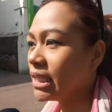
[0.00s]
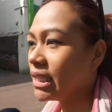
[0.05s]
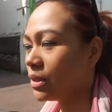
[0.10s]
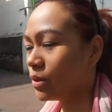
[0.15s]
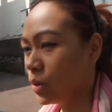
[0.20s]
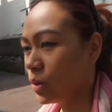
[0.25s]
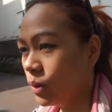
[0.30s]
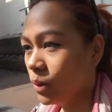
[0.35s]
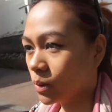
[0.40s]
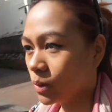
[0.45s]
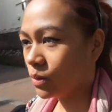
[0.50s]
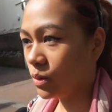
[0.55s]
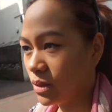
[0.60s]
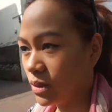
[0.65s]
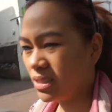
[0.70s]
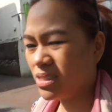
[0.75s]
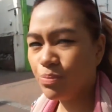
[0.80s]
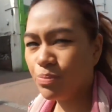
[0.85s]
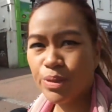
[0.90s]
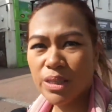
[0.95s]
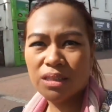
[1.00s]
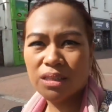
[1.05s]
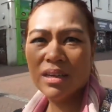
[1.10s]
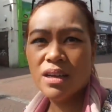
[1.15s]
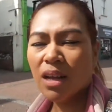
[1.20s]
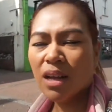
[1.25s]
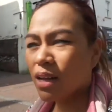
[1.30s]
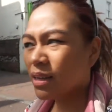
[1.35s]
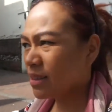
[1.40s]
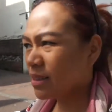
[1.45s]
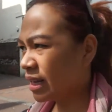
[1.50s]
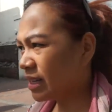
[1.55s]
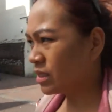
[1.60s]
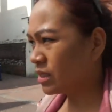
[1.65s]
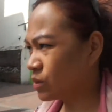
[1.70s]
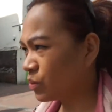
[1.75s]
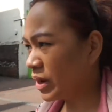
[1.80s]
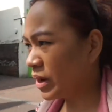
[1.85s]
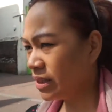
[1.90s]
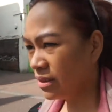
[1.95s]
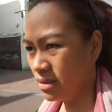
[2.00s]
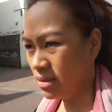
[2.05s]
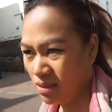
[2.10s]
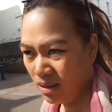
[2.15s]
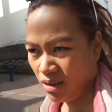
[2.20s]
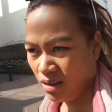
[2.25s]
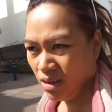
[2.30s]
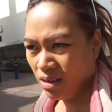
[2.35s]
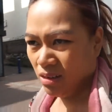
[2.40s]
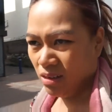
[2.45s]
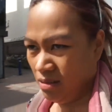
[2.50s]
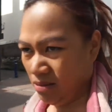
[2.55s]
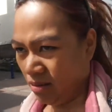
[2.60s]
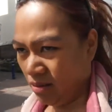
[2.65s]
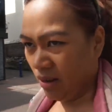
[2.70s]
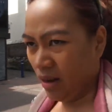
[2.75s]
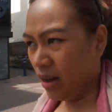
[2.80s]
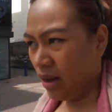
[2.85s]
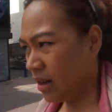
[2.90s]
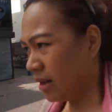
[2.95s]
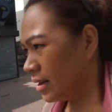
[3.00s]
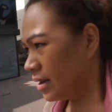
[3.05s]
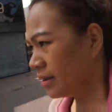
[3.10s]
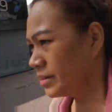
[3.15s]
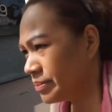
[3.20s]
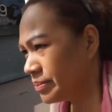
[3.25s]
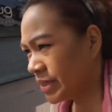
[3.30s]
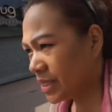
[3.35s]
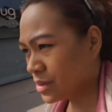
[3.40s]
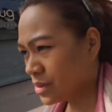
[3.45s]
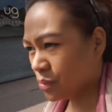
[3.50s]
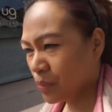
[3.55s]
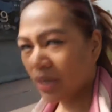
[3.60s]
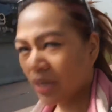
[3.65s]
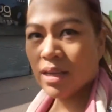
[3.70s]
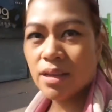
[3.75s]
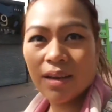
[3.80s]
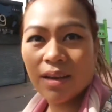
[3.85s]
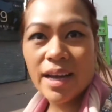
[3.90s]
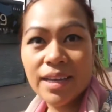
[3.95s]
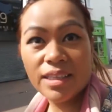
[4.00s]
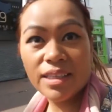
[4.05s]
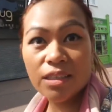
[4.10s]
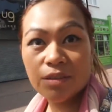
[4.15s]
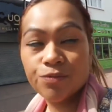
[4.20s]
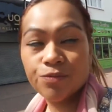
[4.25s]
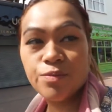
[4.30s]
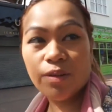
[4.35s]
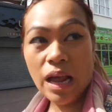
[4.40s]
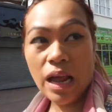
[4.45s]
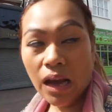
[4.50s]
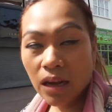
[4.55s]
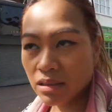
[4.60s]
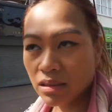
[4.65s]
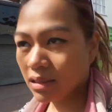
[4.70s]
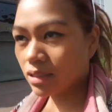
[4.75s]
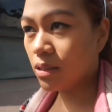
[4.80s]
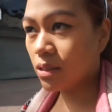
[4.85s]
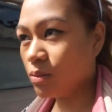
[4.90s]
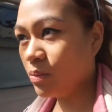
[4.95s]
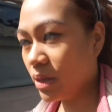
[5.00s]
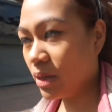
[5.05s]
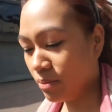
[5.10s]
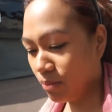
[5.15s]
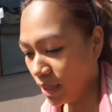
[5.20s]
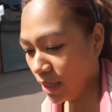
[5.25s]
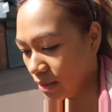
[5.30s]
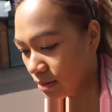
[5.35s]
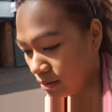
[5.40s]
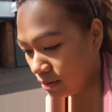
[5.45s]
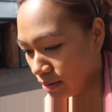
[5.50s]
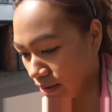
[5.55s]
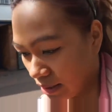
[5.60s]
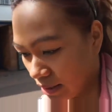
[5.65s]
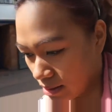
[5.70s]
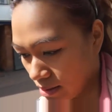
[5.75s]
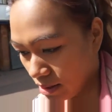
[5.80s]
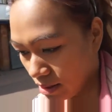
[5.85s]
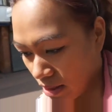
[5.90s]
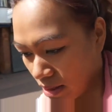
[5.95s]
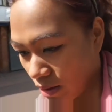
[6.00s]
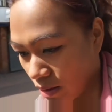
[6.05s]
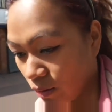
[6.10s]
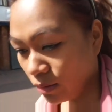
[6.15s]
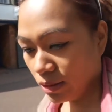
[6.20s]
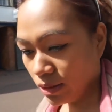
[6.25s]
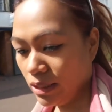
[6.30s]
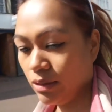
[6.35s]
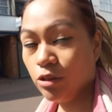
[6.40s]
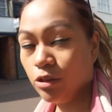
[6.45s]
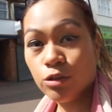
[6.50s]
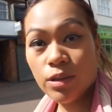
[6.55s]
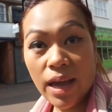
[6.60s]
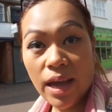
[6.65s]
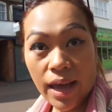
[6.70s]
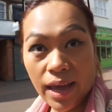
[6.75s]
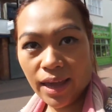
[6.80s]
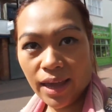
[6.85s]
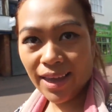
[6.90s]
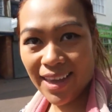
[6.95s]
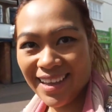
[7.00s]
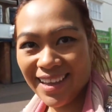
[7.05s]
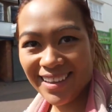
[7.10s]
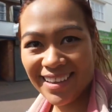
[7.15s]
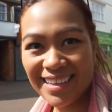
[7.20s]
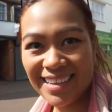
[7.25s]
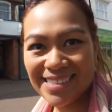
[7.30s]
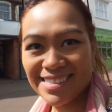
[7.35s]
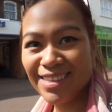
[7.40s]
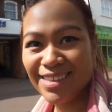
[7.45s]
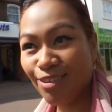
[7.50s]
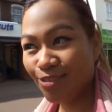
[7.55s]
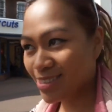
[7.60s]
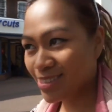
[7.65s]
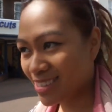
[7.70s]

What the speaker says: at all because it's been nice weather this week. I didn't vlog this week, my goodness. Only today. It's now